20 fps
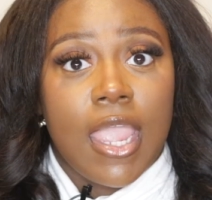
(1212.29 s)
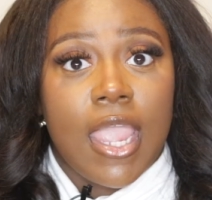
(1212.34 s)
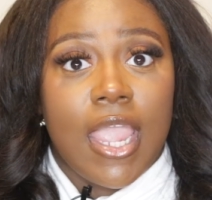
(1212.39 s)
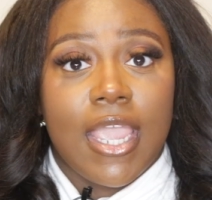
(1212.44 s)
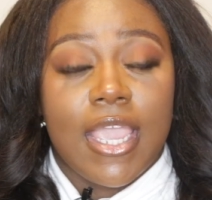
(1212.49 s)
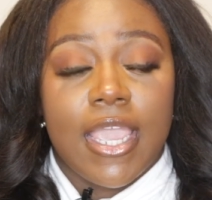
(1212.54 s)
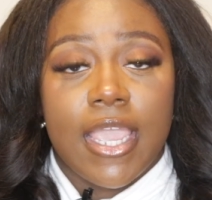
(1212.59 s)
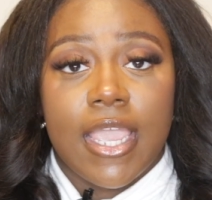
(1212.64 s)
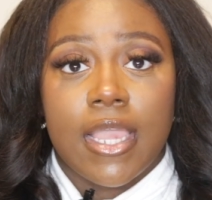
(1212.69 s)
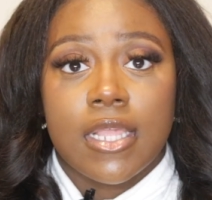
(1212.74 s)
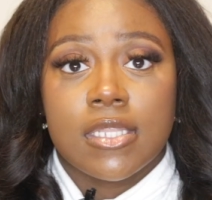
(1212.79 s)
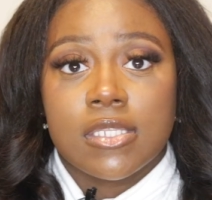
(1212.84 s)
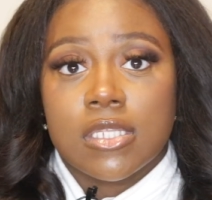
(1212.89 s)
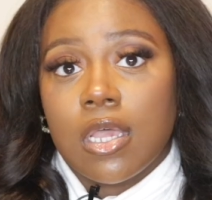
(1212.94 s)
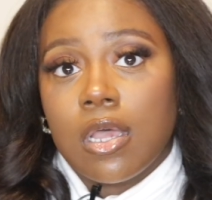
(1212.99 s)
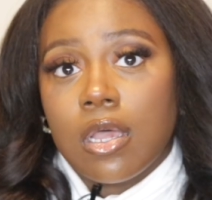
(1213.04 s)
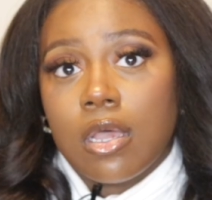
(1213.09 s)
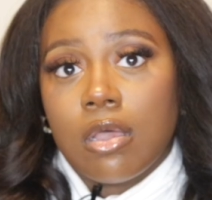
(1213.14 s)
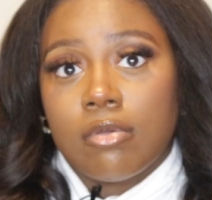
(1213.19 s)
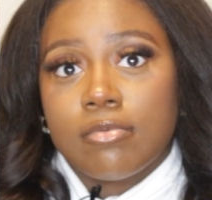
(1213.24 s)
And
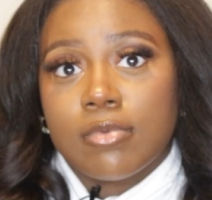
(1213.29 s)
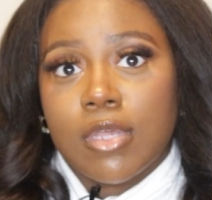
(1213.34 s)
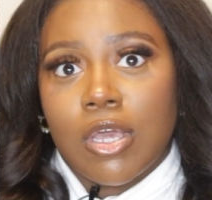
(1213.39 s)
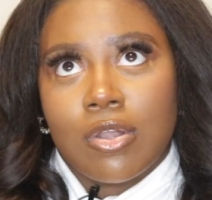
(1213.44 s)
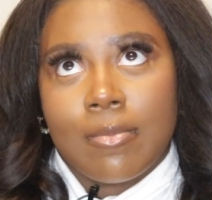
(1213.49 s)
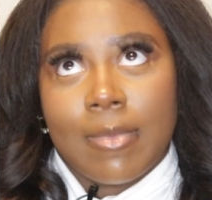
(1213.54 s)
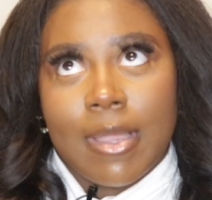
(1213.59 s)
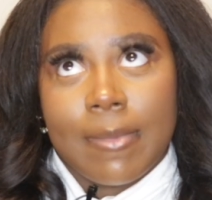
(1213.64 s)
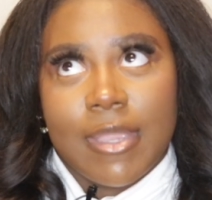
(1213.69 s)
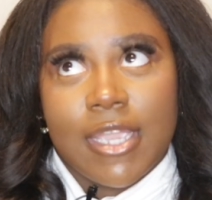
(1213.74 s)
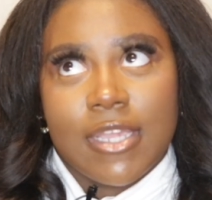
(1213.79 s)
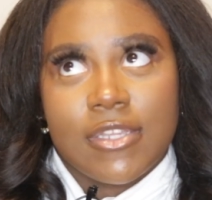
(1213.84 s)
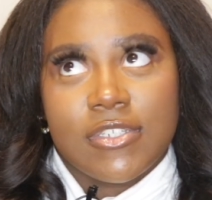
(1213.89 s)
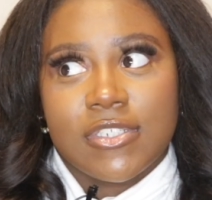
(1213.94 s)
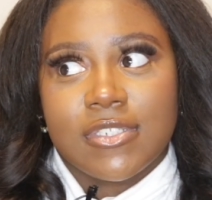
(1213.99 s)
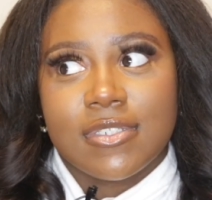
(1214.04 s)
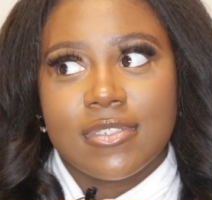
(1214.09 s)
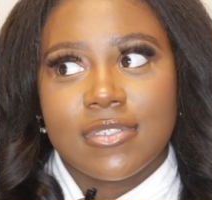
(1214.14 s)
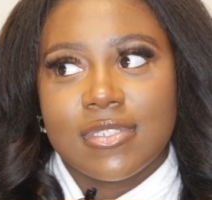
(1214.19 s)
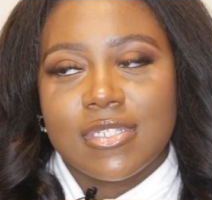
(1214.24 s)
go to my page
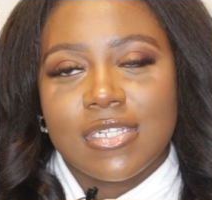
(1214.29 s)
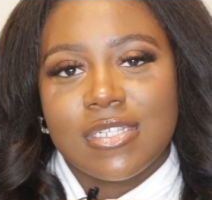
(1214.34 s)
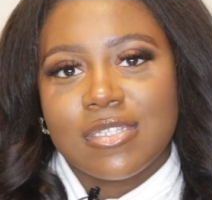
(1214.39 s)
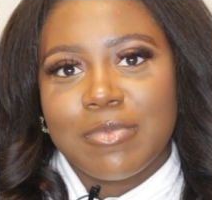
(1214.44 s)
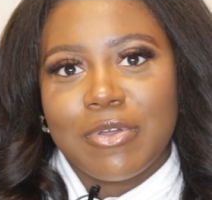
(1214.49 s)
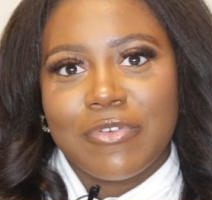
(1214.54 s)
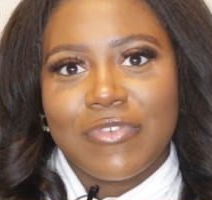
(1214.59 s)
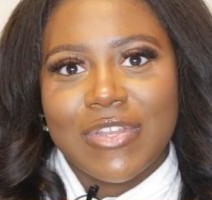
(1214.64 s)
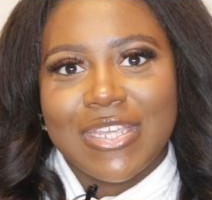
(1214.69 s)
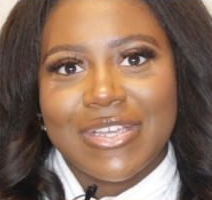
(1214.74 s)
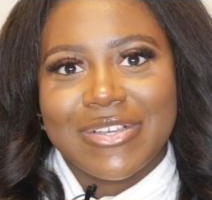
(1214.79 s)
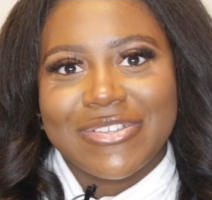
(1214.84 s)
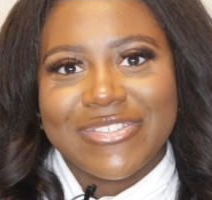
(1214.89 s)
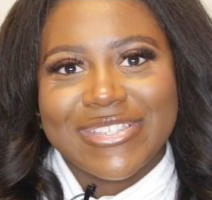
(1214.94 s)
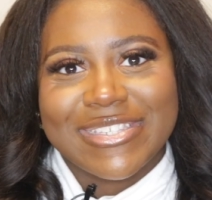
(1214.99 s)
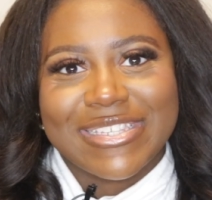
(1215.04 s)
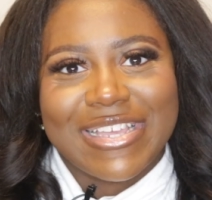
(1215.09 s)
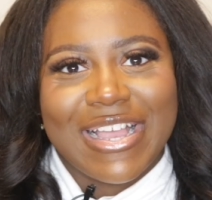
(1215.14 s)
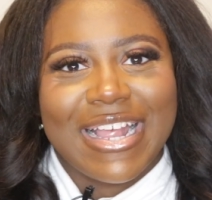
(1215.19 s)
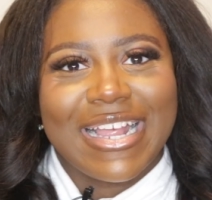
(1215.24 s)
and see some more
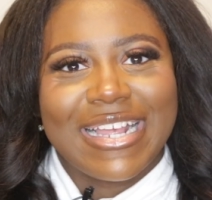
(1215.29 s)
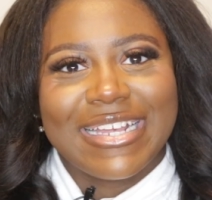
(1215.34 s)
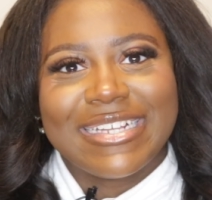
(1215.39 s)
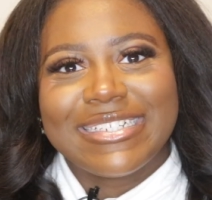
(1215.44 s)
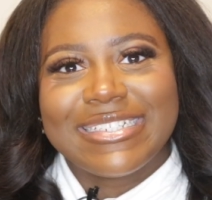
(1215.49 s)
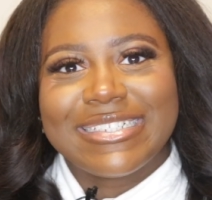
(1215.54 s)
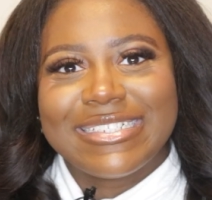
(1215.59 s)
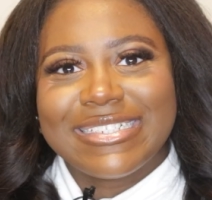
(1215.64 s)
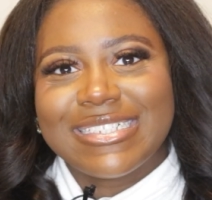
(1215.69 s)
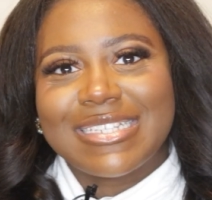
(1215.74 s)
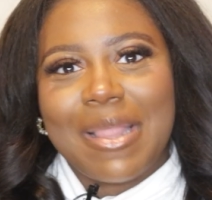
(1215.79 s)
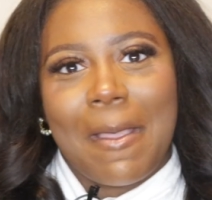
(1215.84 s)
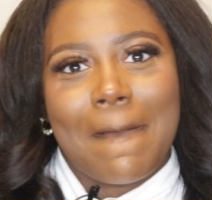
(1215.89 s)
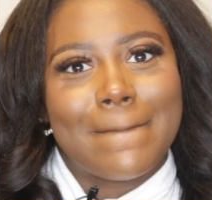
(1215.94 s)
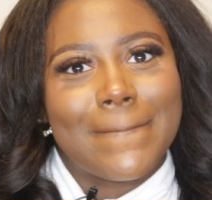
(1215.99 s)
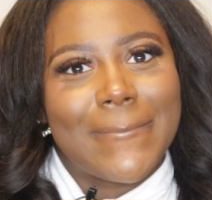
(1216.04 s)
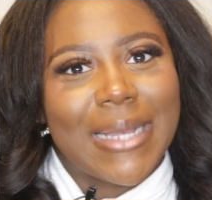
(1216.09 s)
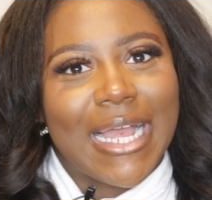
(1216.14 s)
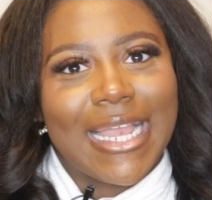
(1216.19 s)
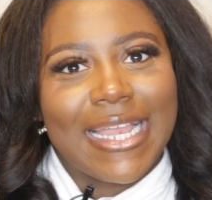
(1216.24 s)
videos. All right,
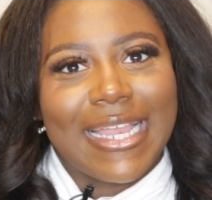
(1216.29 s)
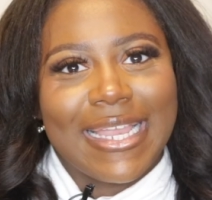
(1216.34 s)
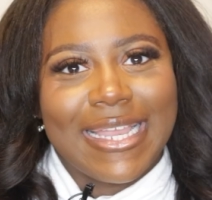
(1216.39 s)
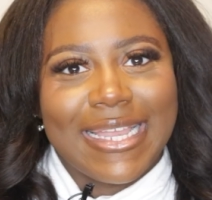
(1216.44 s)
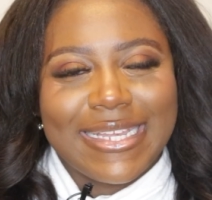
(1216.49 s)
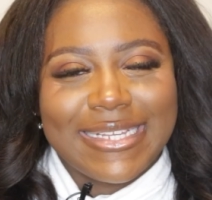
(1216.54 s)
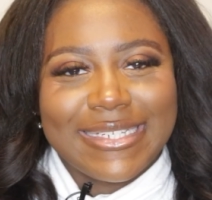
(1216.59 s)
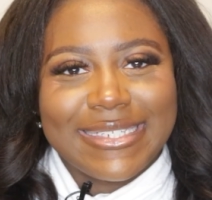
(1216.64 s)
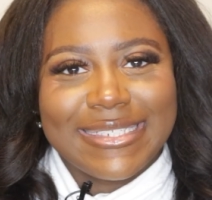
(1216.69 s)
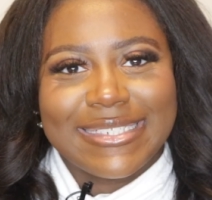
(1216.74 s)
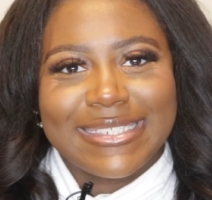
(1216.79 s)
bye.